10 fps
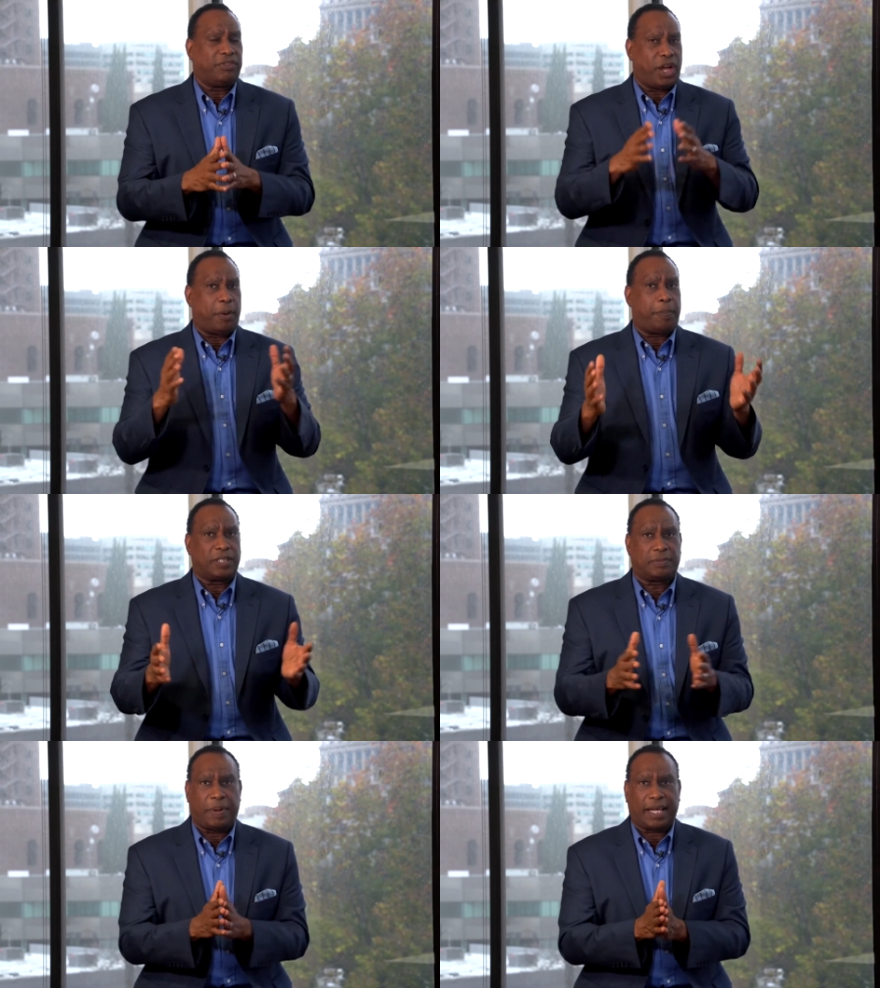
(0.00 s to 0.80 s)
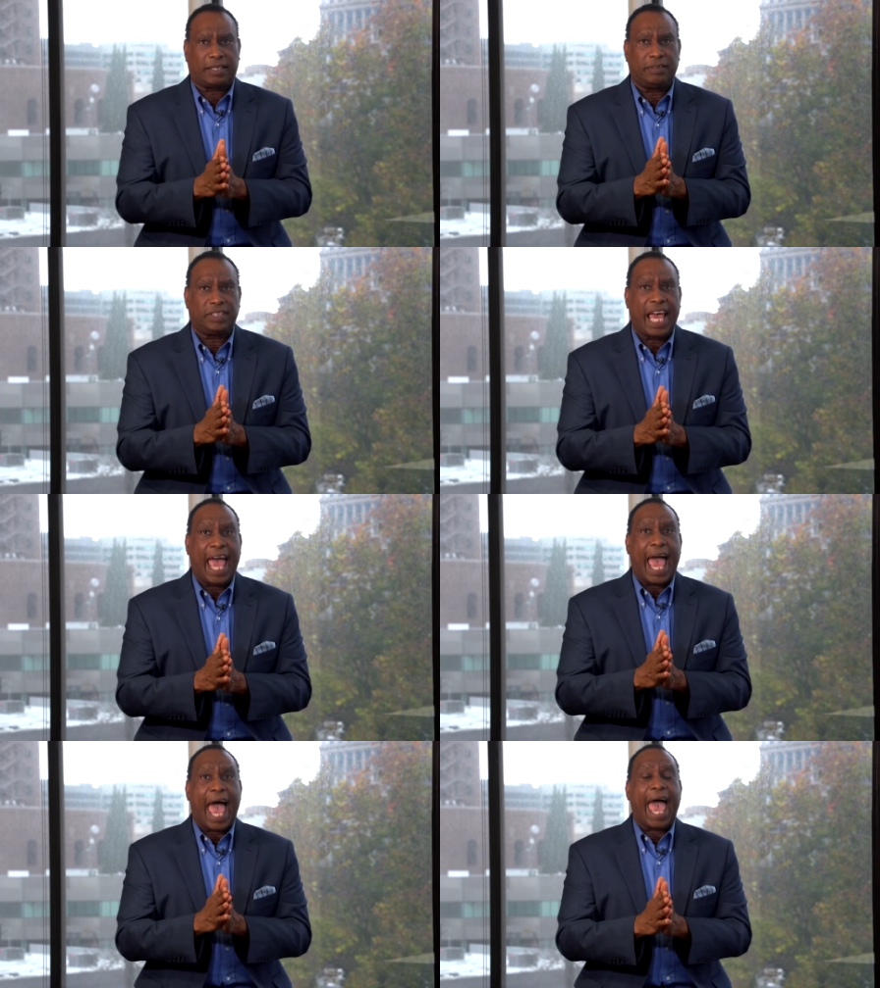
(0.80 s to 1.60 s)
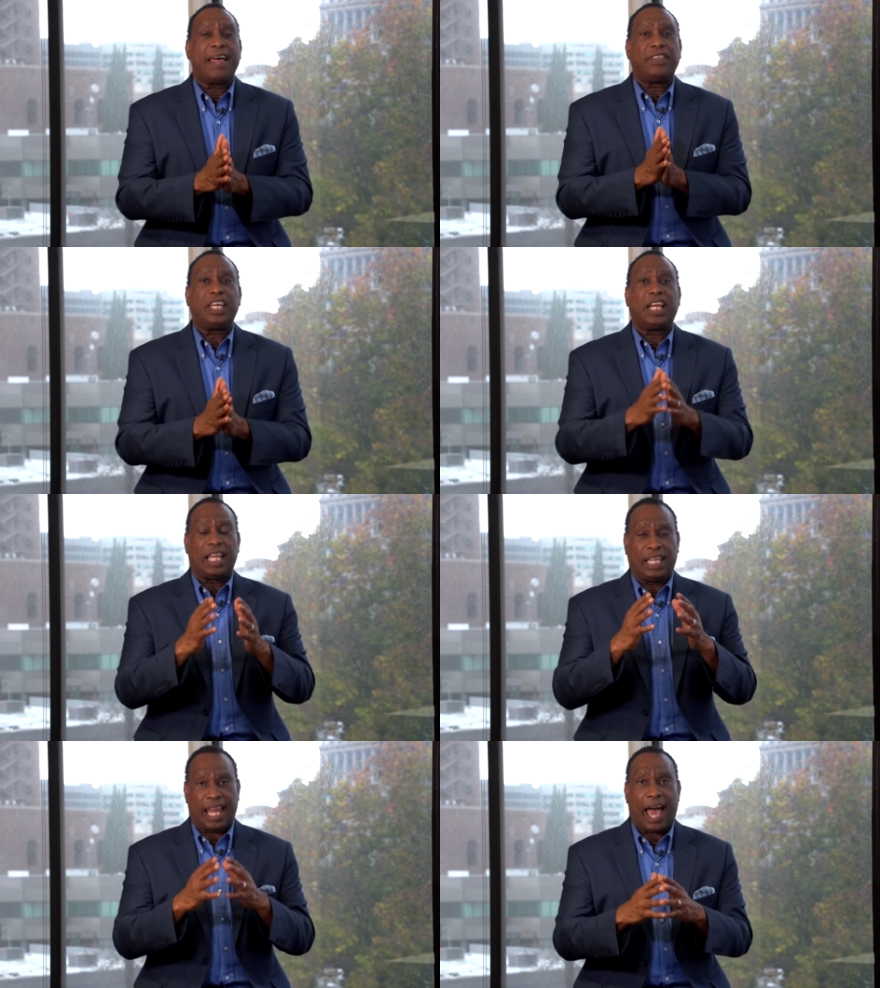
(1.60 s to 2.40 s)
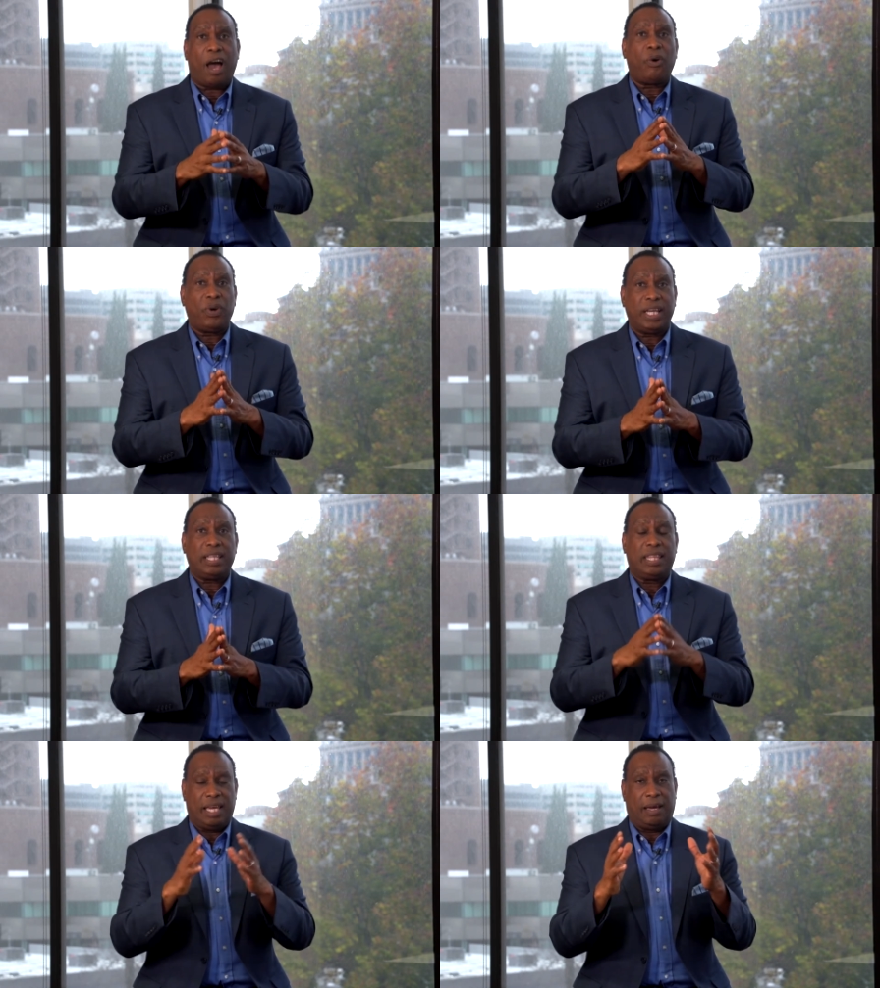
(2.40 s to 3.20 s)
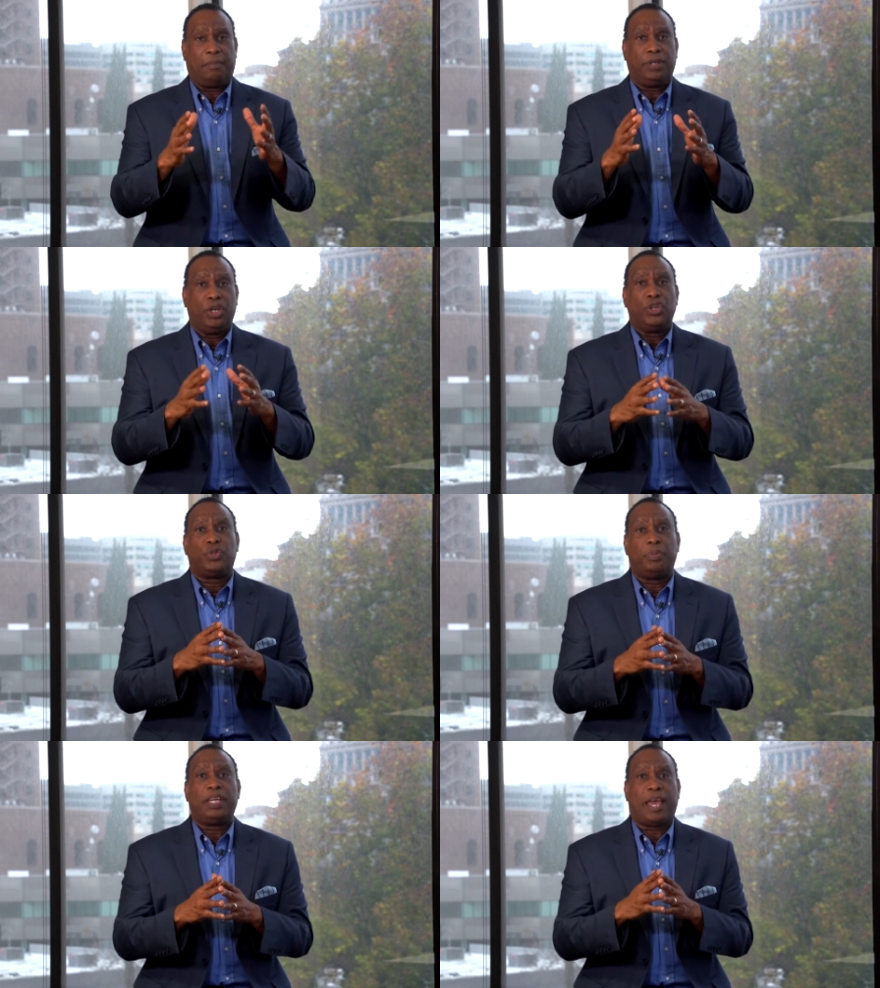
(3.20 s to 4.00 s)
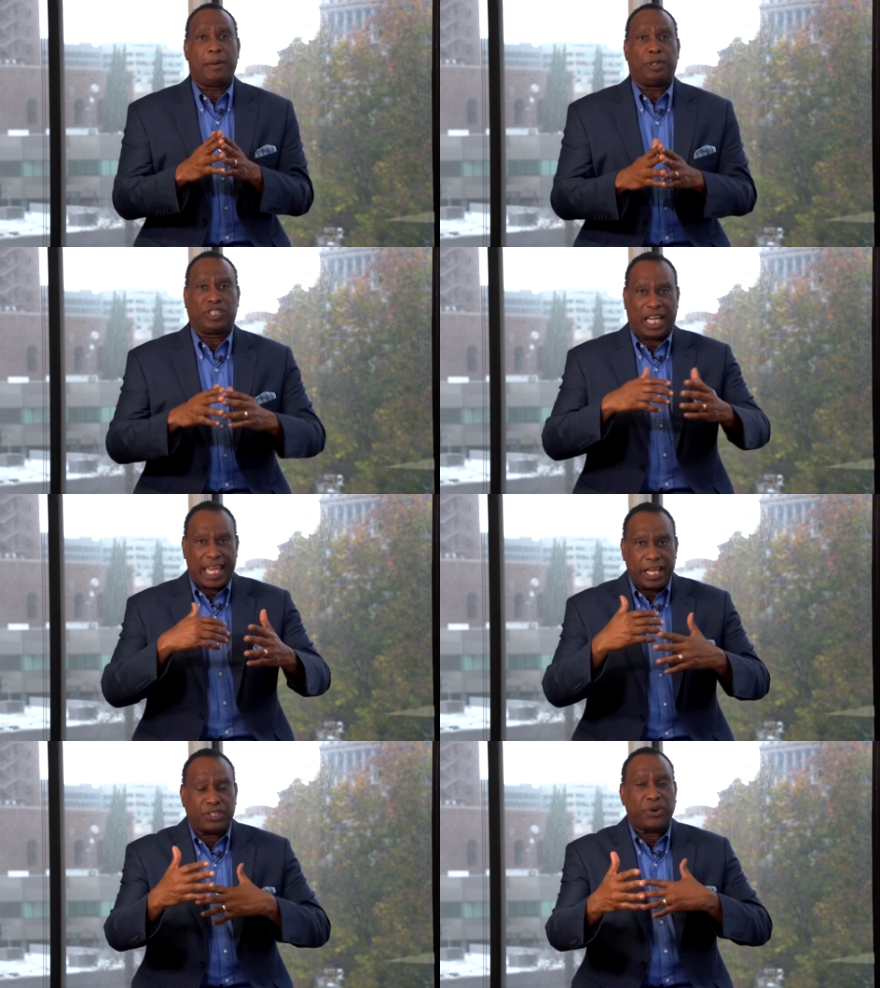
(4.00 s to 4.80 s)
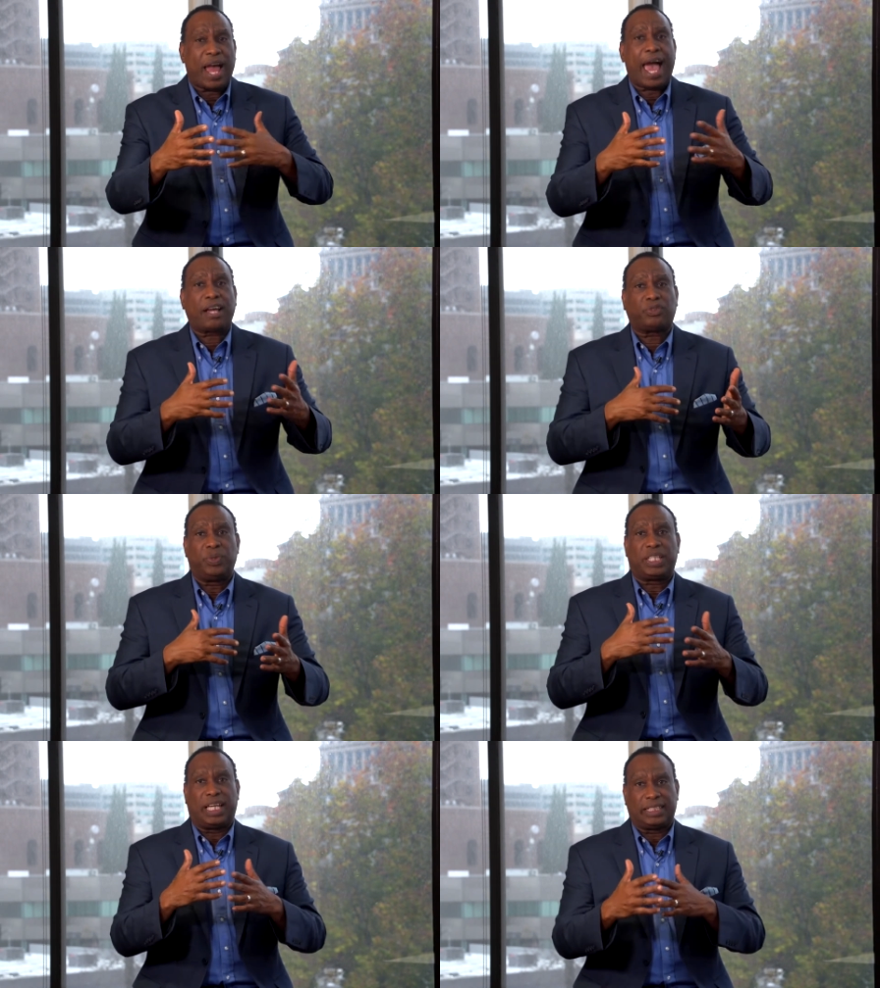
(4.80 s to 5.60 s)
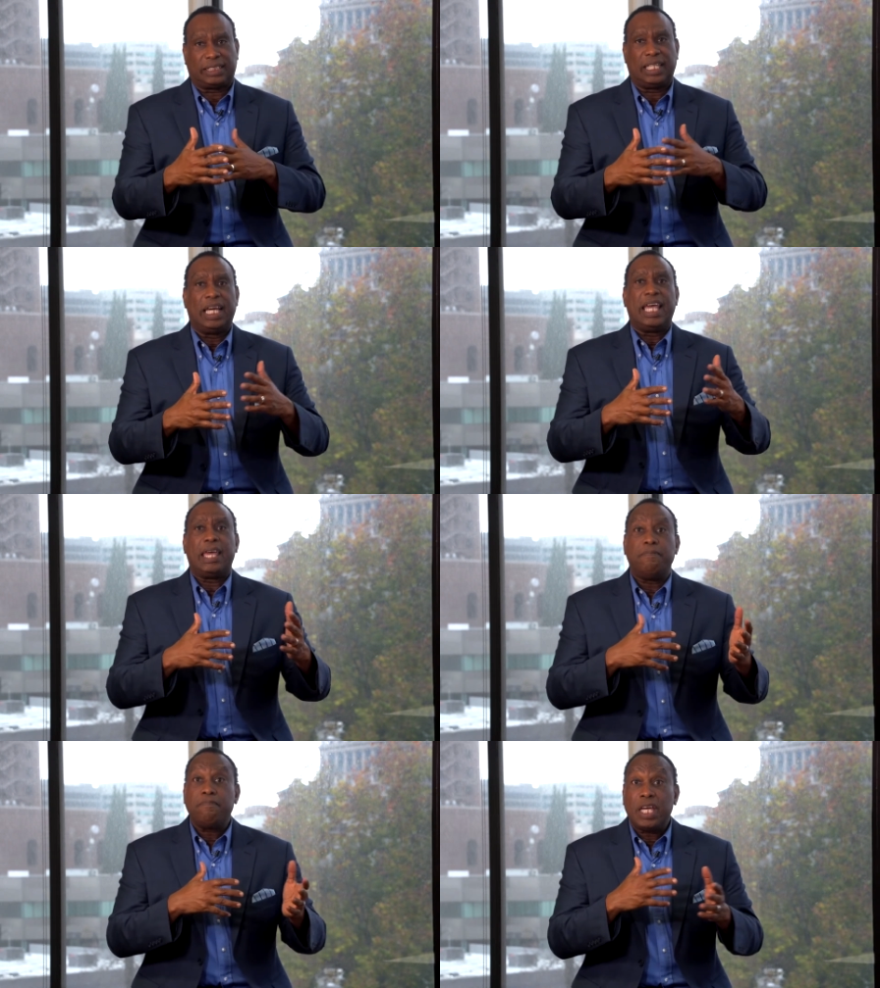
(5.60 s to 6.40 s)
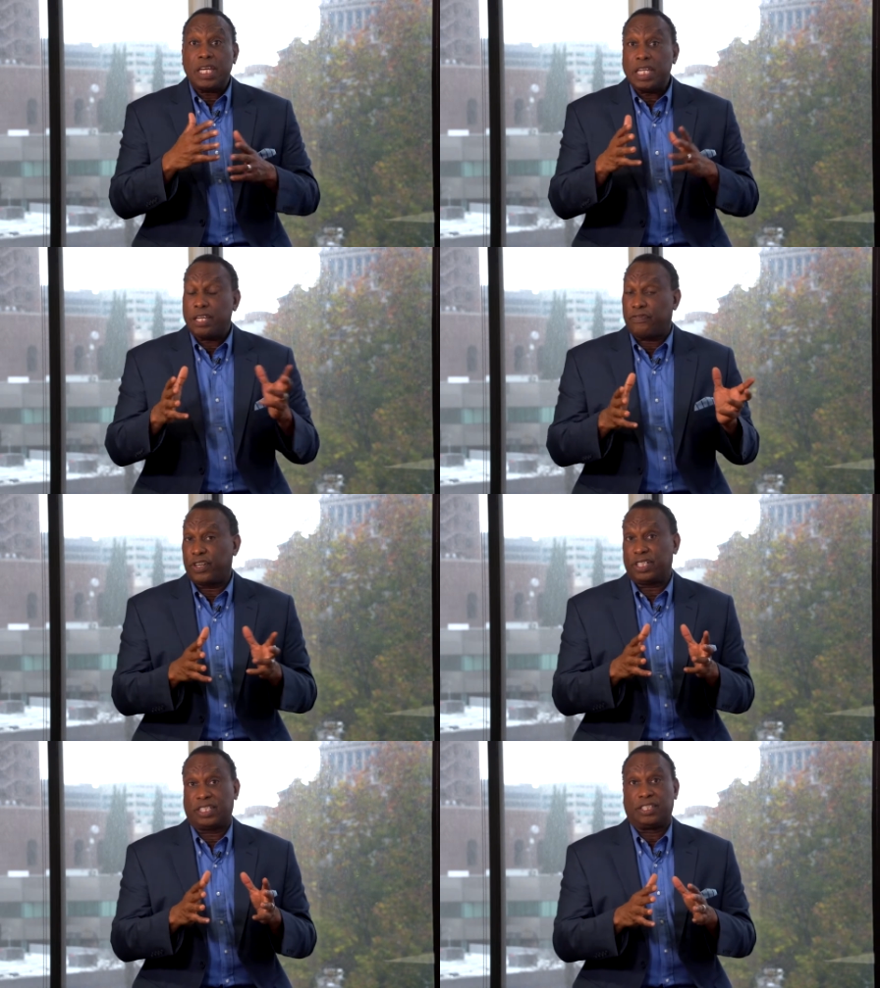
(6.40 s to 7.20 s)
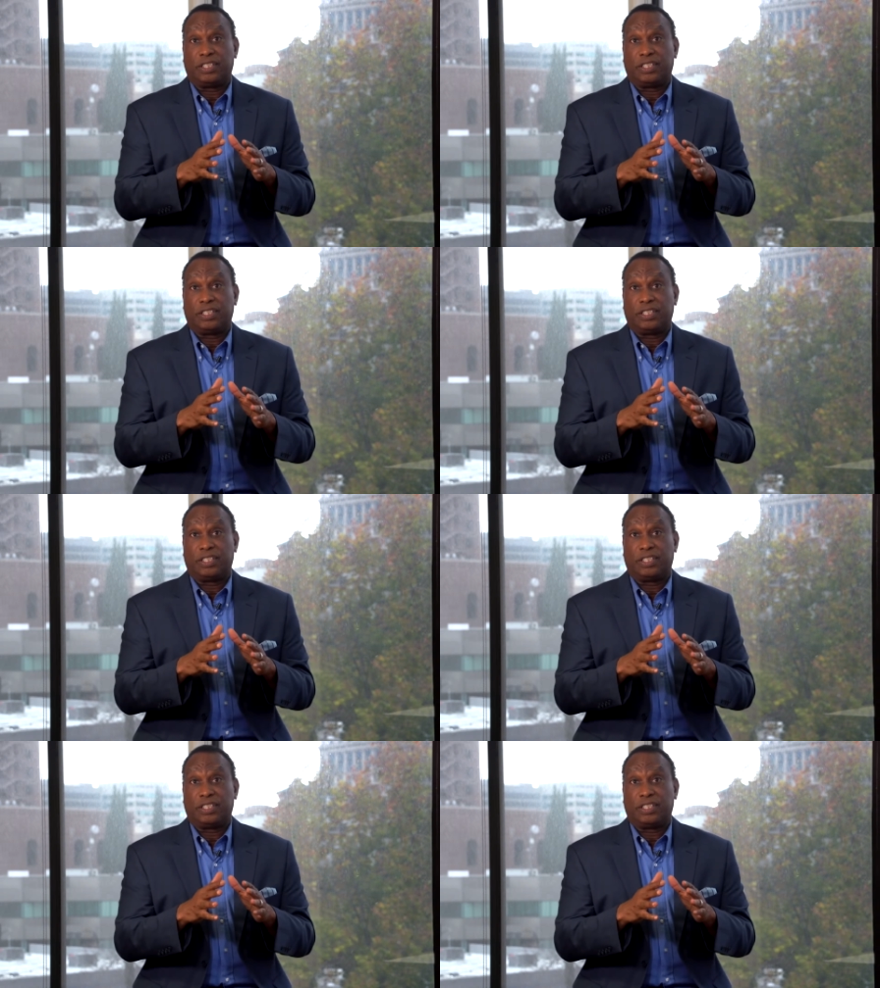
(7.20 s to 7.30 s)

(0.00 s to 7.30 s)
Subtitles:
their perspectives, and then allowing them to be able to interact with us in many different